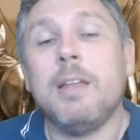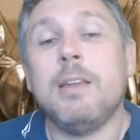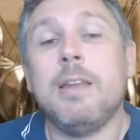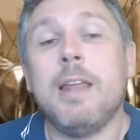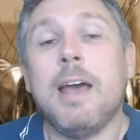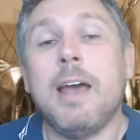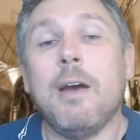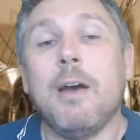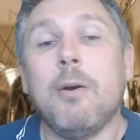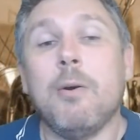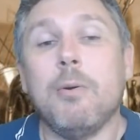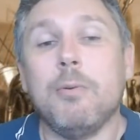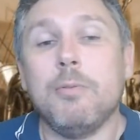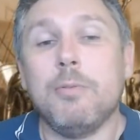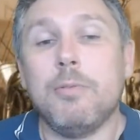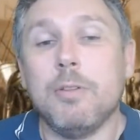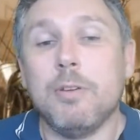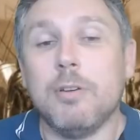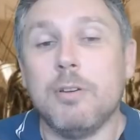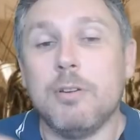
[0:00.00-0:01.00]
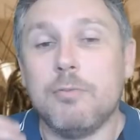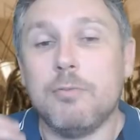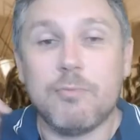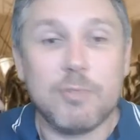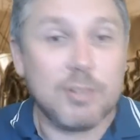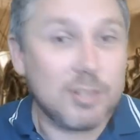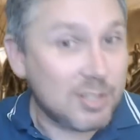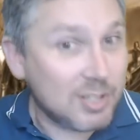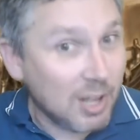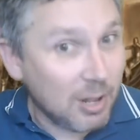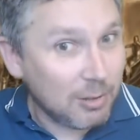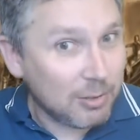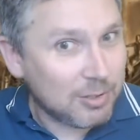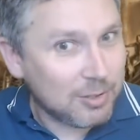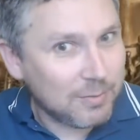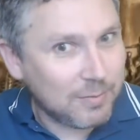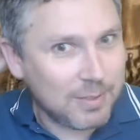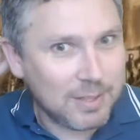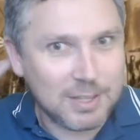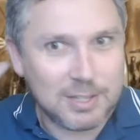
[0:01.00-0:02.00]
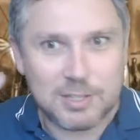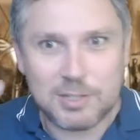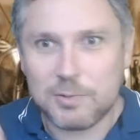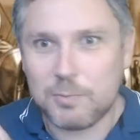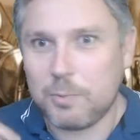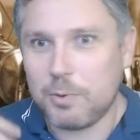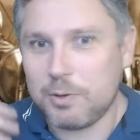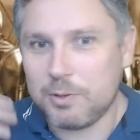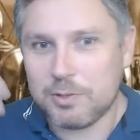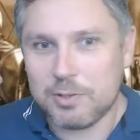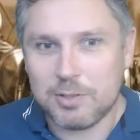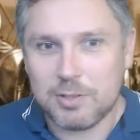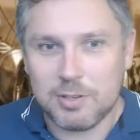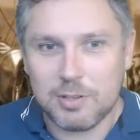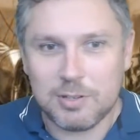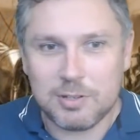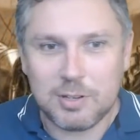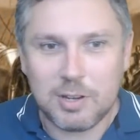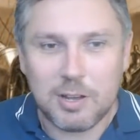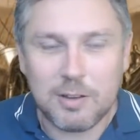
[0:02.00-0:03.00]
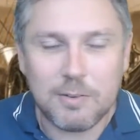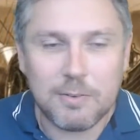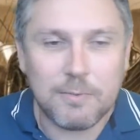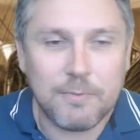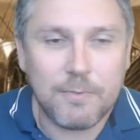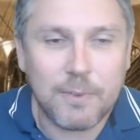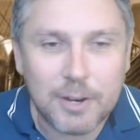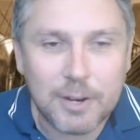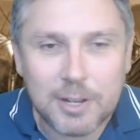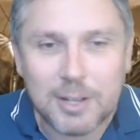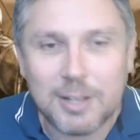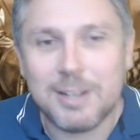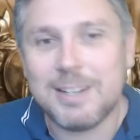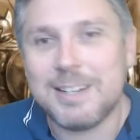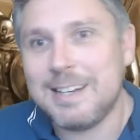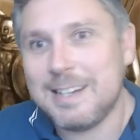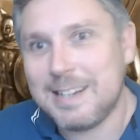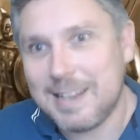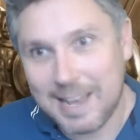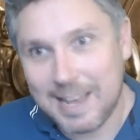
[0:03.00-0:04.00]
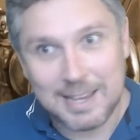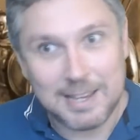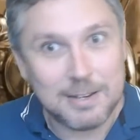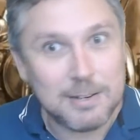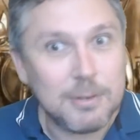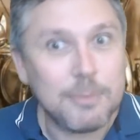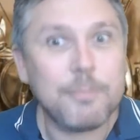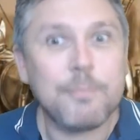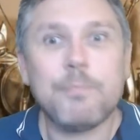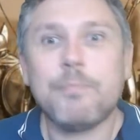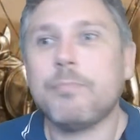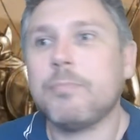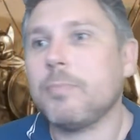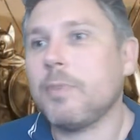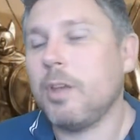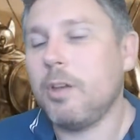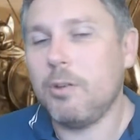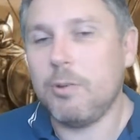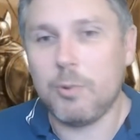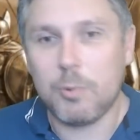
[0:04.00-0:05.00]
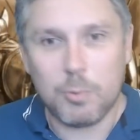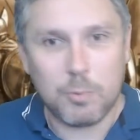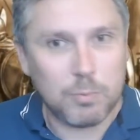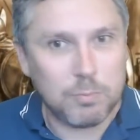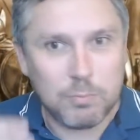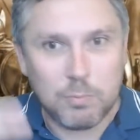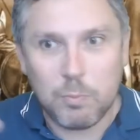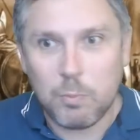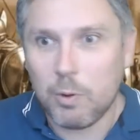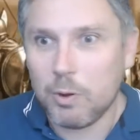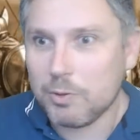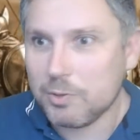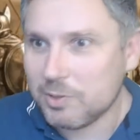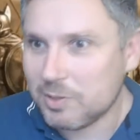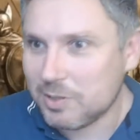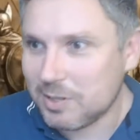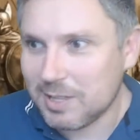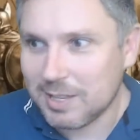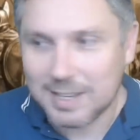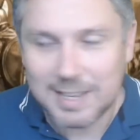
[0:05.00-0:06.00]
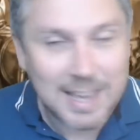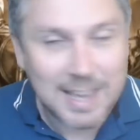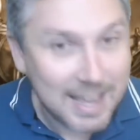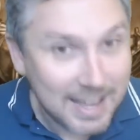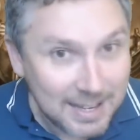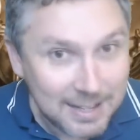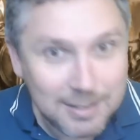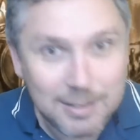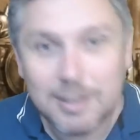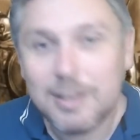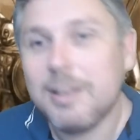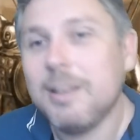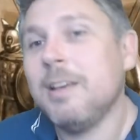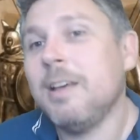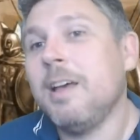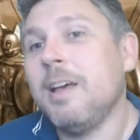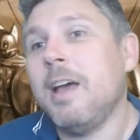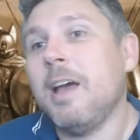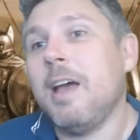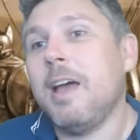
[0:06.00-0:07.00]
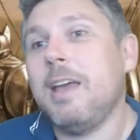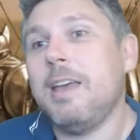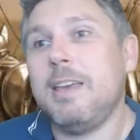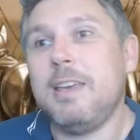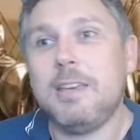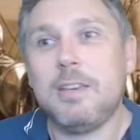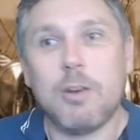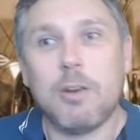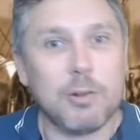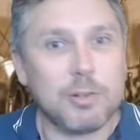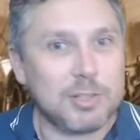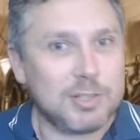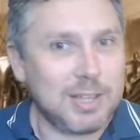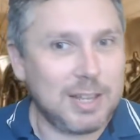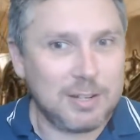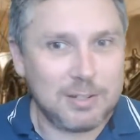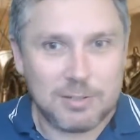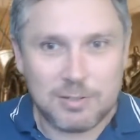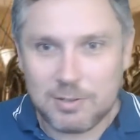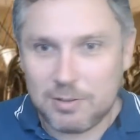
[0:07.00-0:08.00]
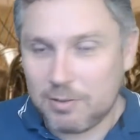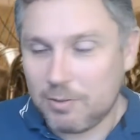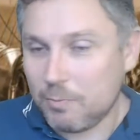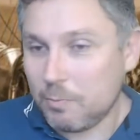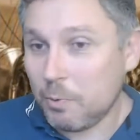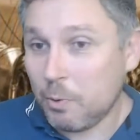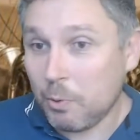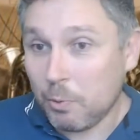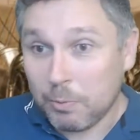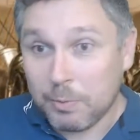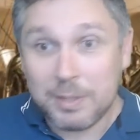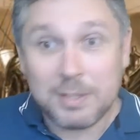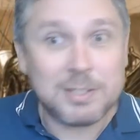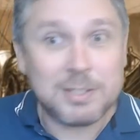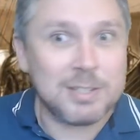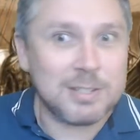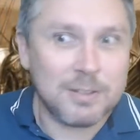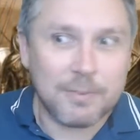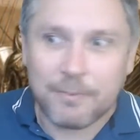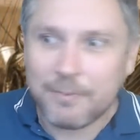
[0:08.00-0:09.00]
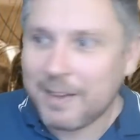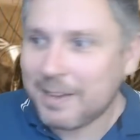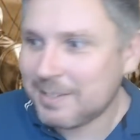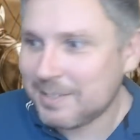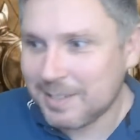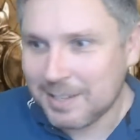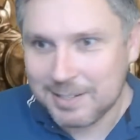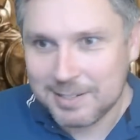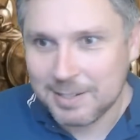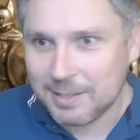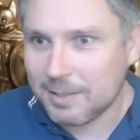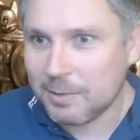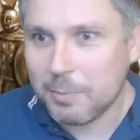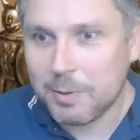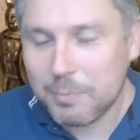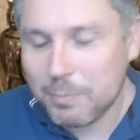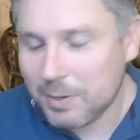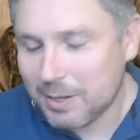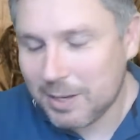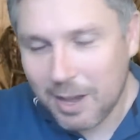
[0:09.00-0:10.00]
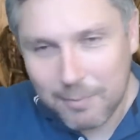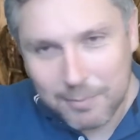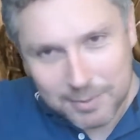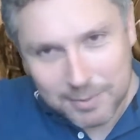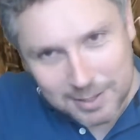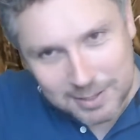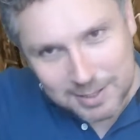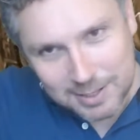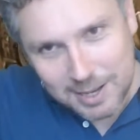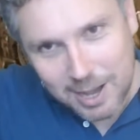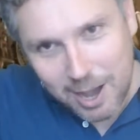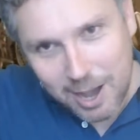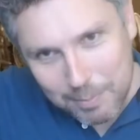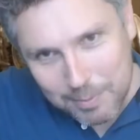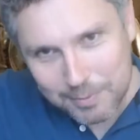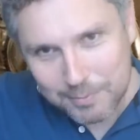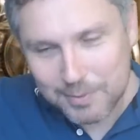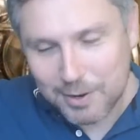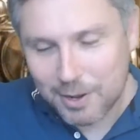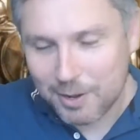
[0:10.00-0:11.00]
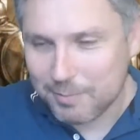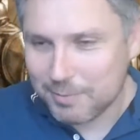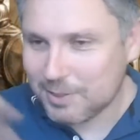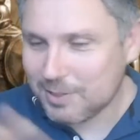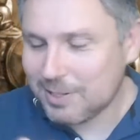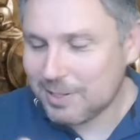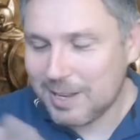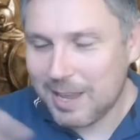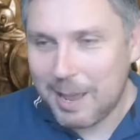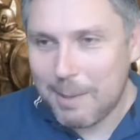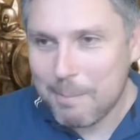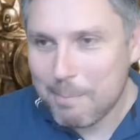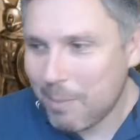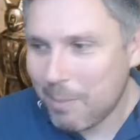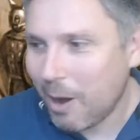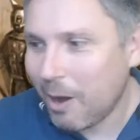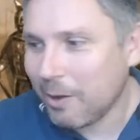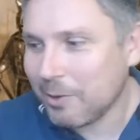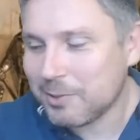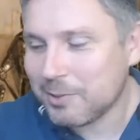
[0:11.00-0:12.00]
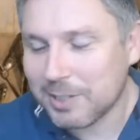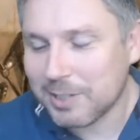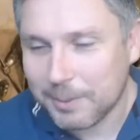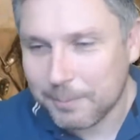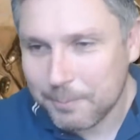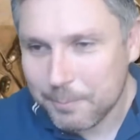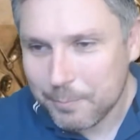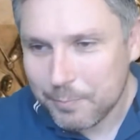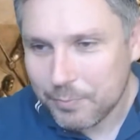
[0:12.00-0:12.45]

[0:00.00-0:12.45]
now, the result of this was that uh, Vorian Dayne, who was the king, he got sent to the wall. This is a fascinating thing. We, we covered this a couple of times just in passing.